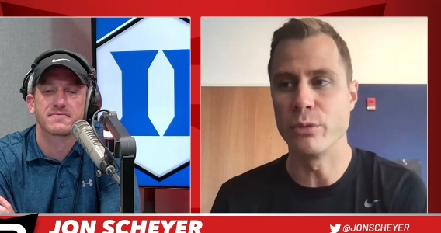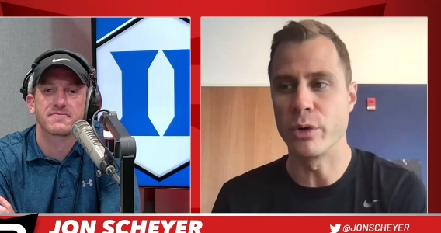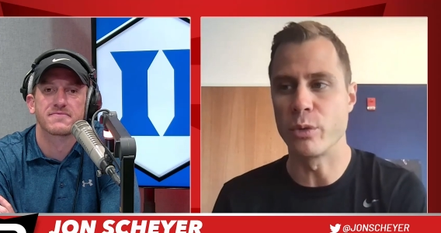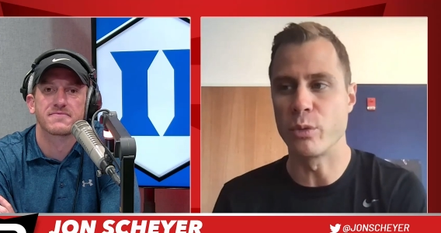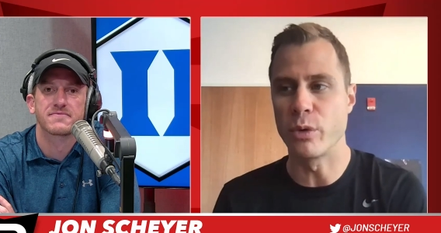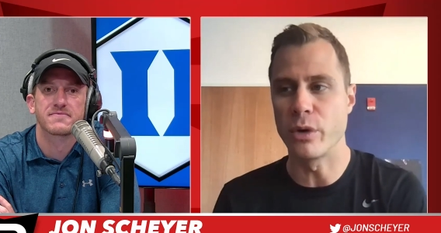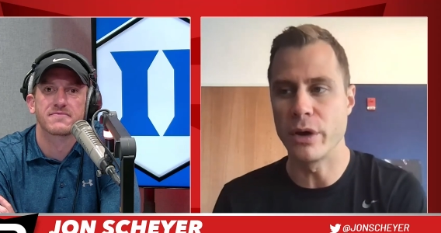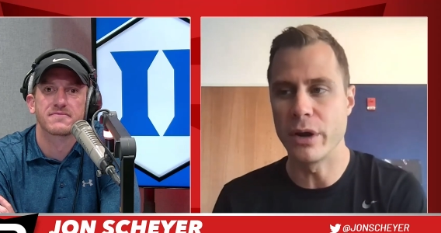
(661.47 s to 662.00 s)
Speaker 1: we're
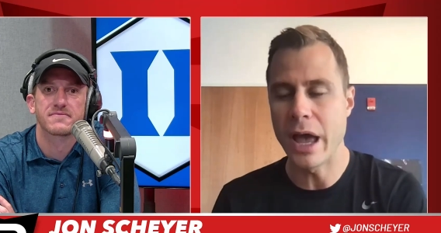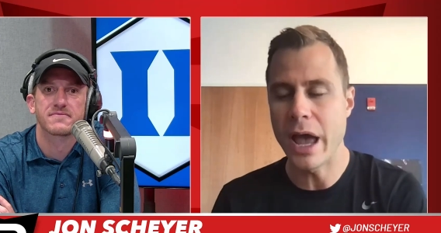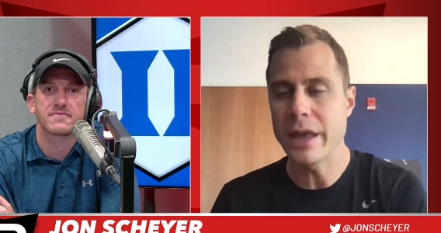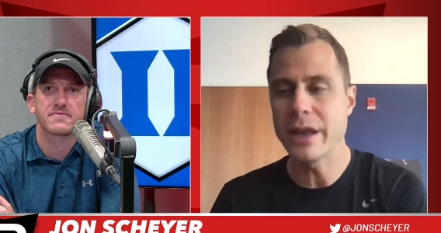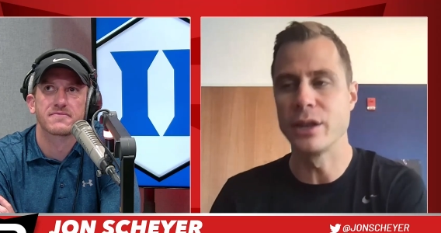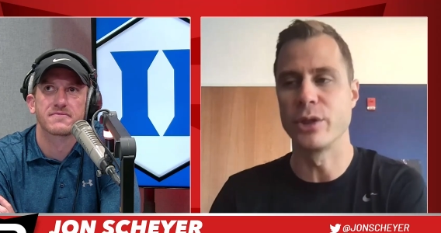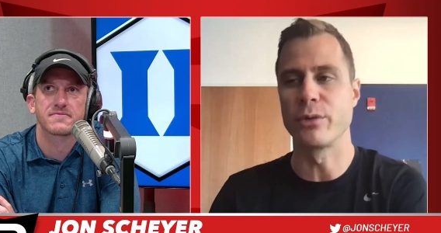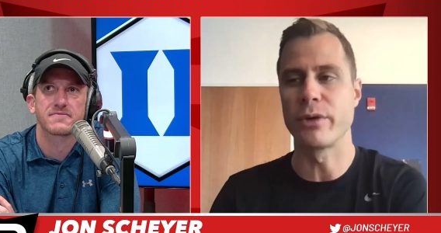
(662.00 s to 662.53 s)
we're, we're
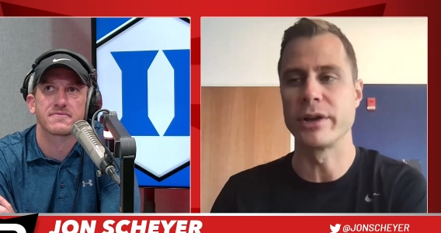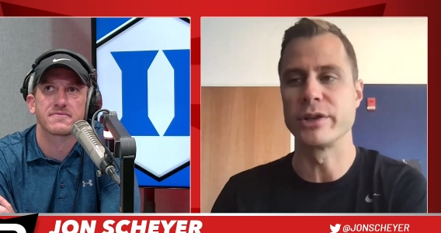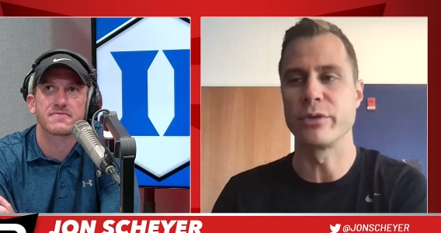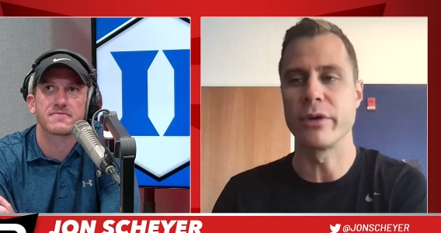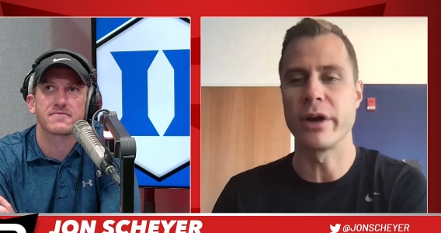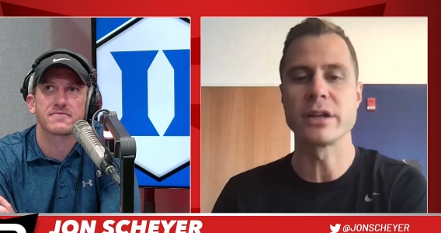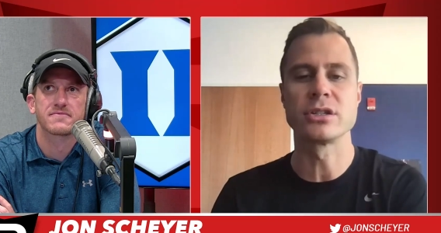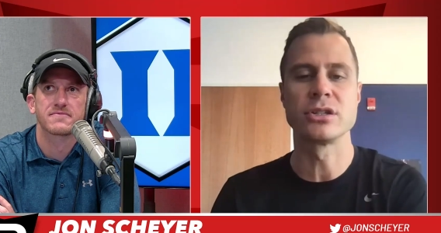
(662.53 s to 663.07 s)
headed in the
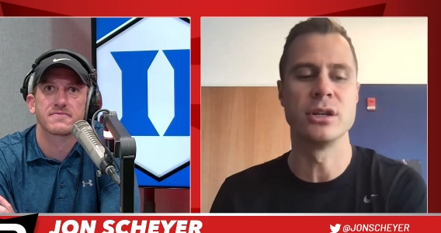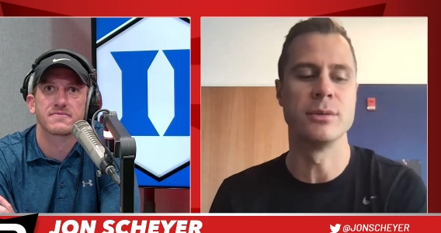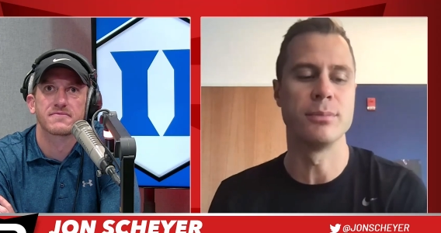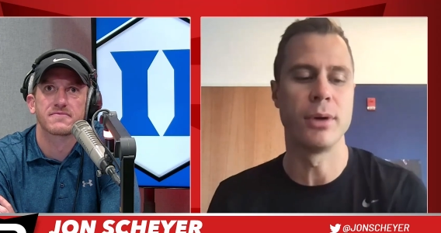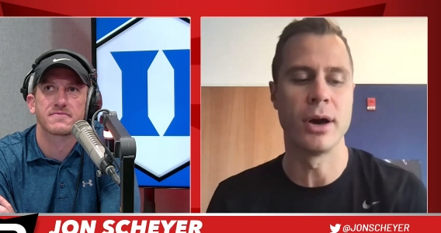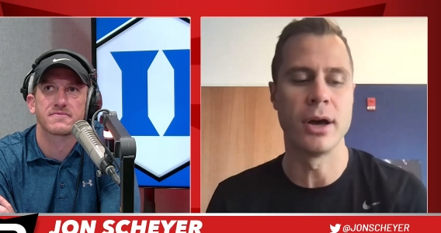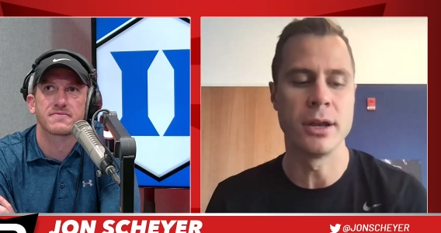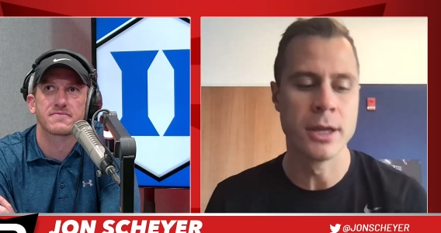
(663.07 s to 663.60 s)
right
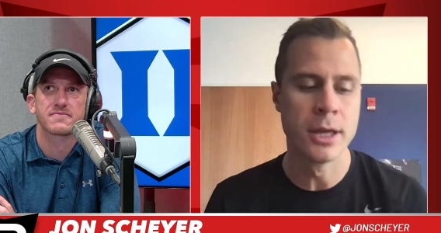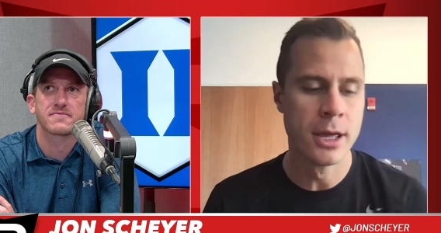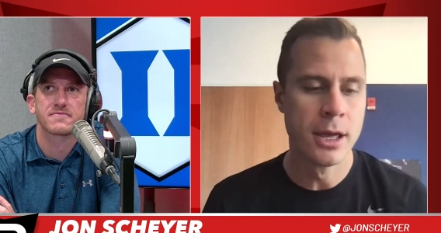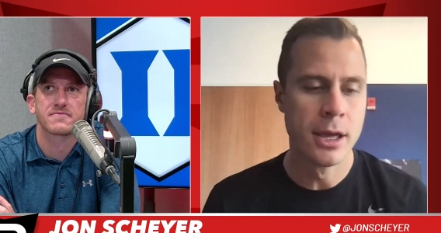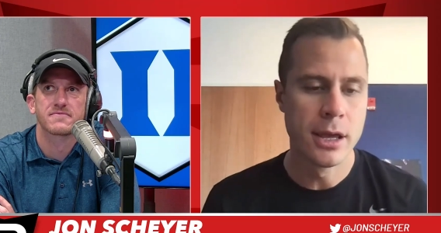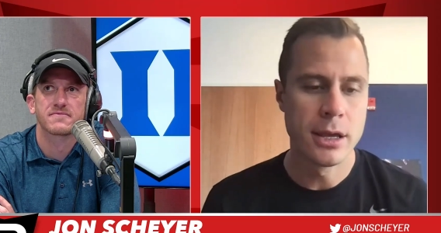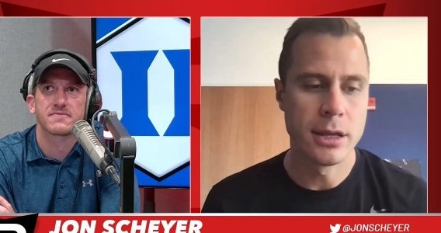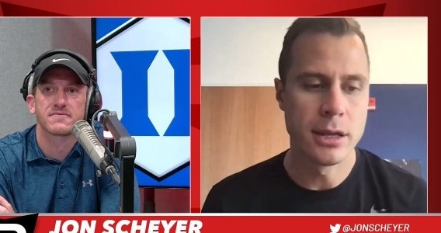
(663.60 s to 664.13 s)
direction, but
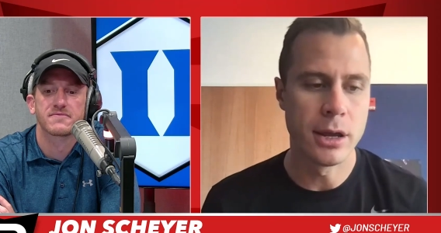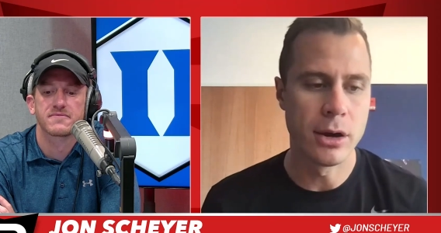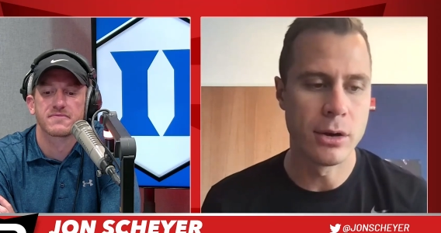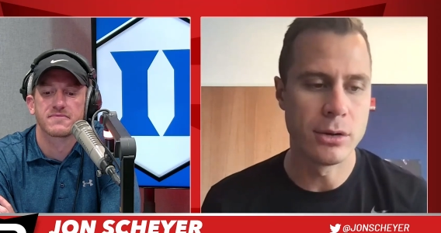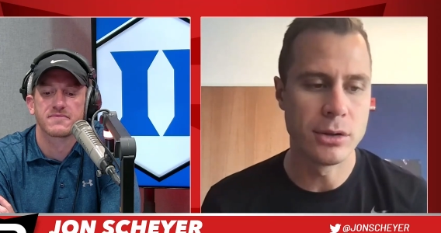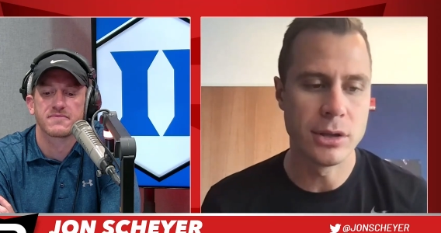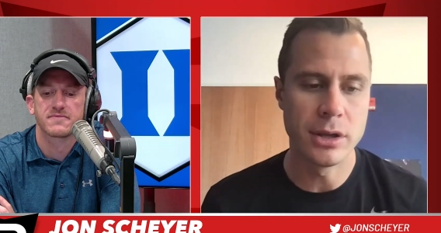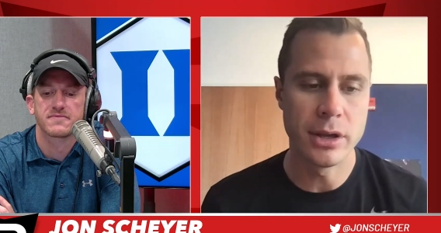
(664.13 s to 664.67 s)
you
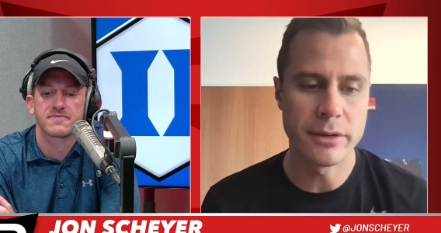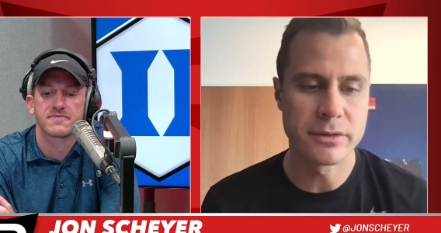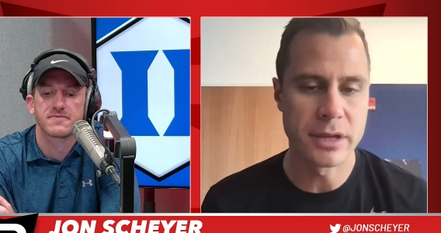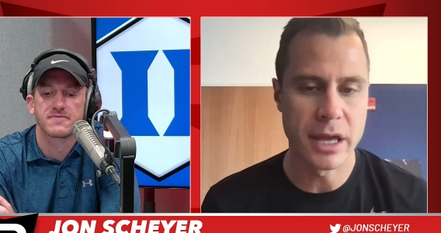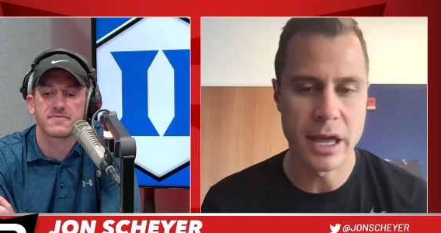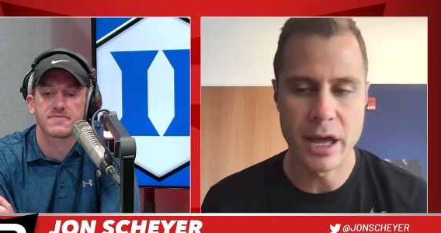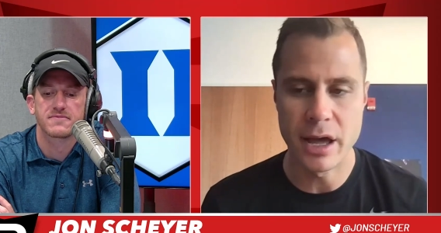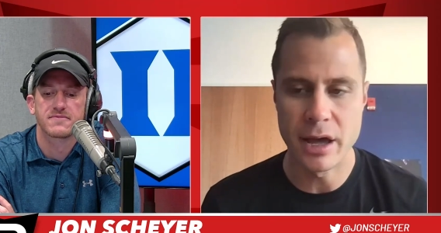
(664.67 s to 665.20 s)
know, you
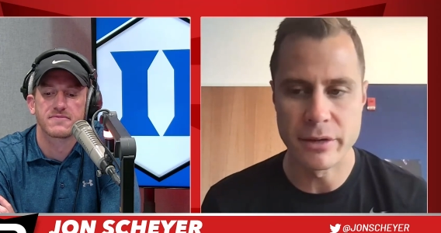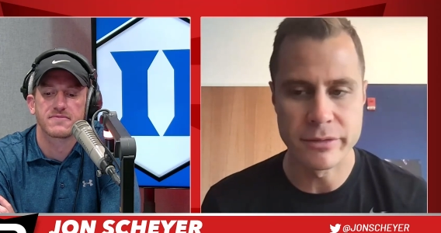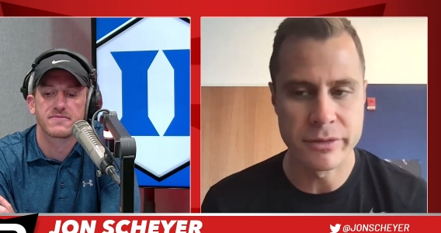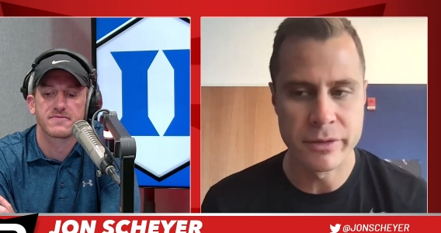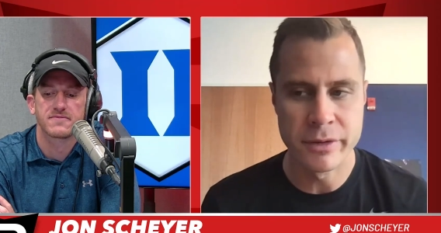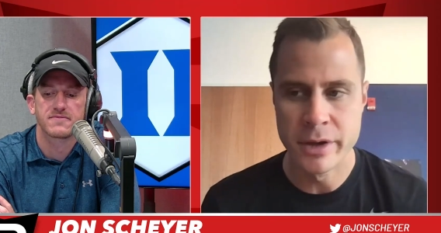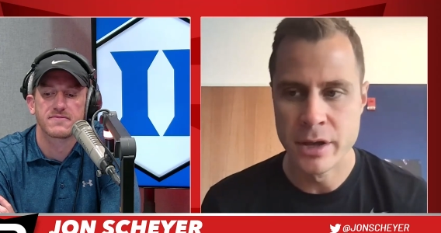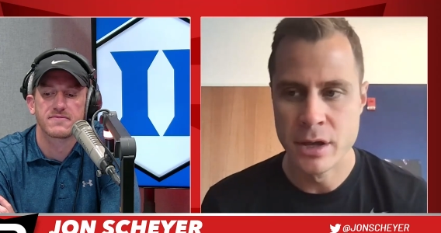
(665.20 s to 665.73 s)
have to
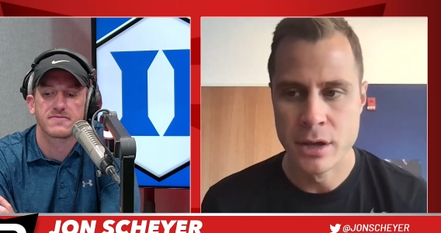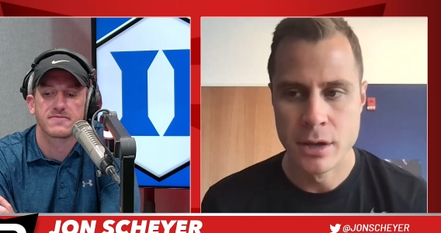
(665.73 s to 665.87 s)
have,